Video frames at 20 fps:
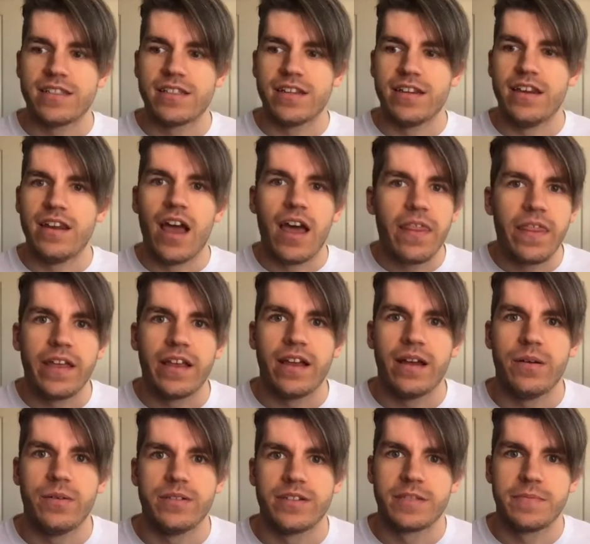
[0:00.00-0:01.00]
Nothing I
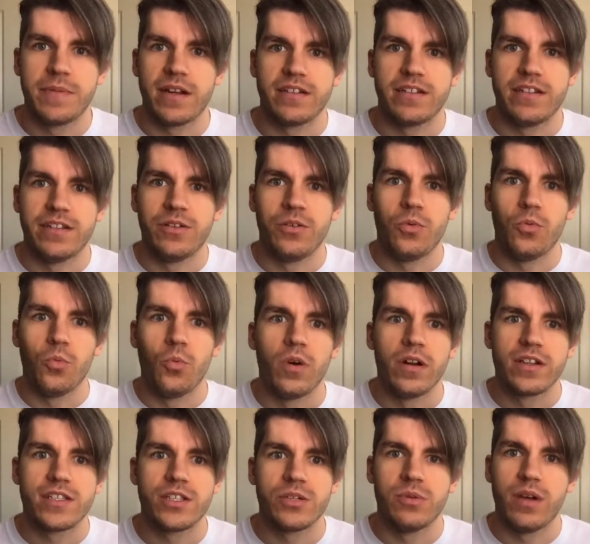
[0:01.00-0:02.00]
was expecting
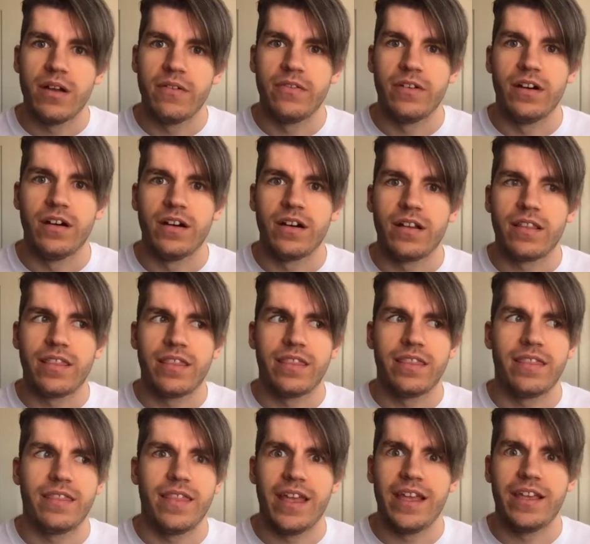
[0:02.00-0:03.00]
whatsoever.
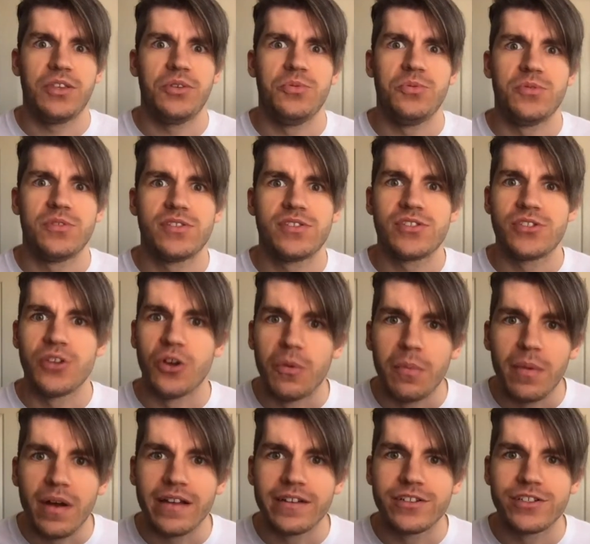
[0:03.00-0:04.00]
Thank you so
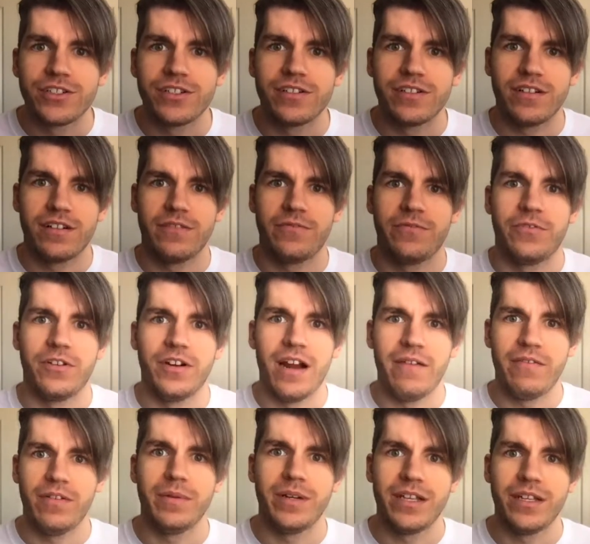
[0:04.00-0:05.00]
much for
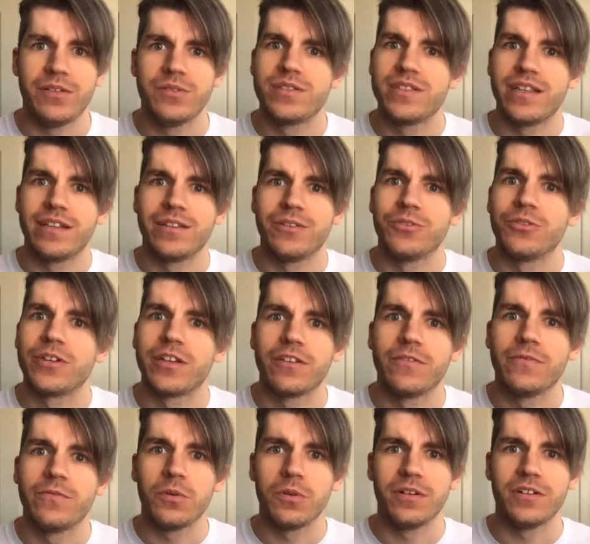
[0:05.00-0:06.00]
everybody who's saying they're looking
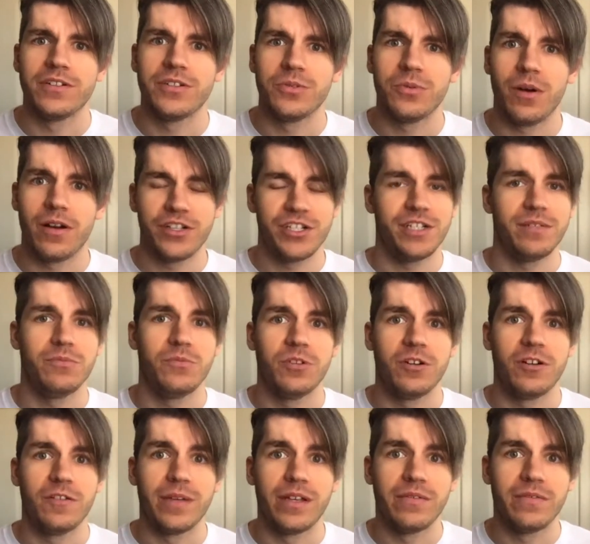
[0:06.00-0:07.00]
forward to watching more of
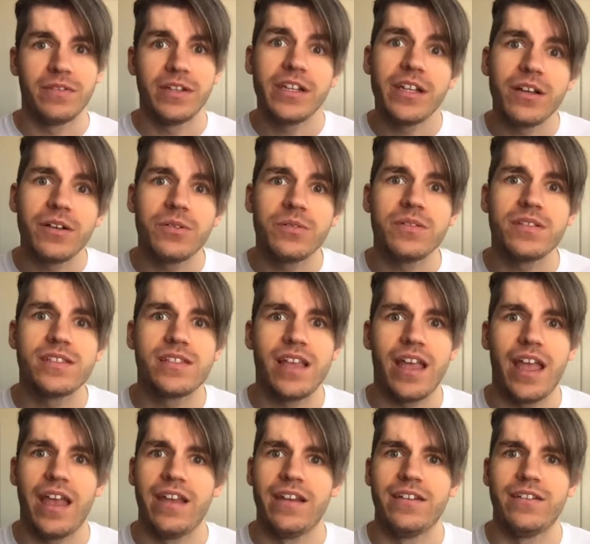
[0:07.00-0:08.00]
my videos
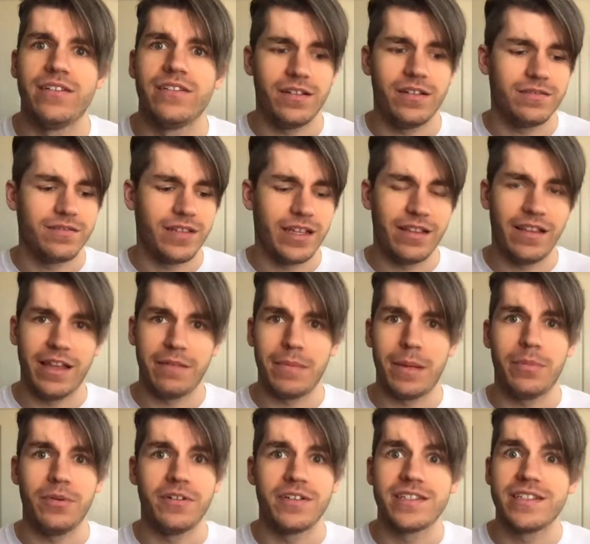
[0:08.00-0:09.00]
and they like my
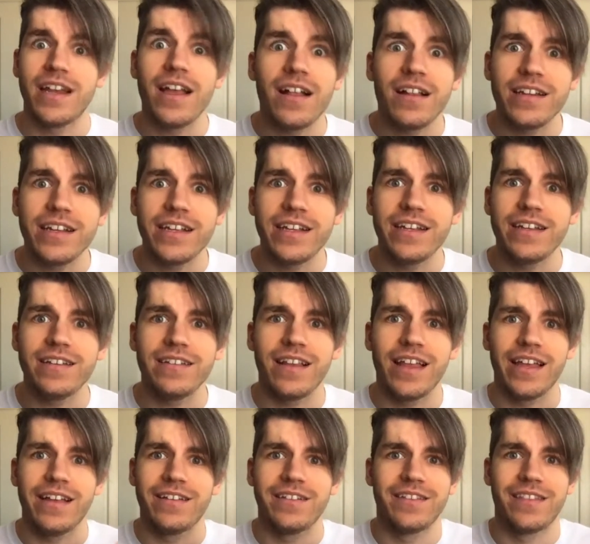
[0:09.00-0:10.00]
personality.
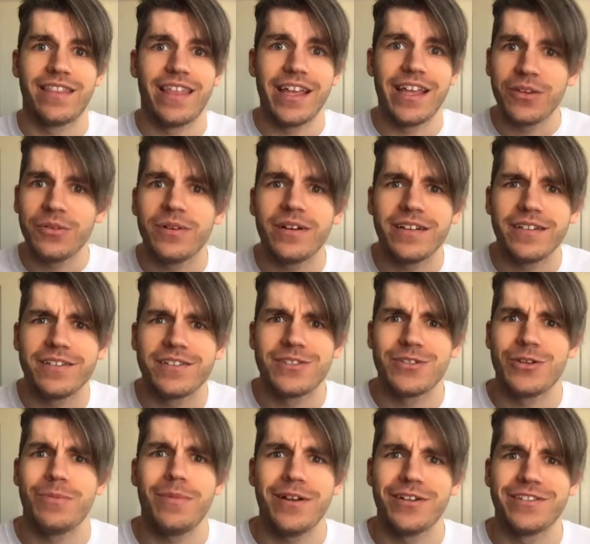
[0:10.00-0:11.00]
Like, thank you guys so
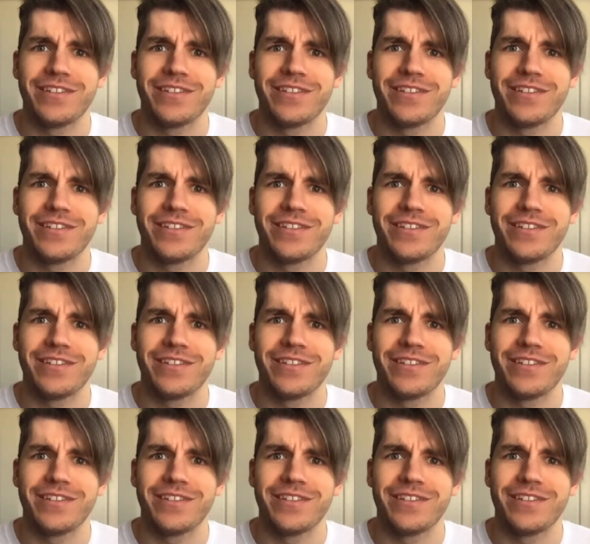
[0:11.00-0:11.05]
much.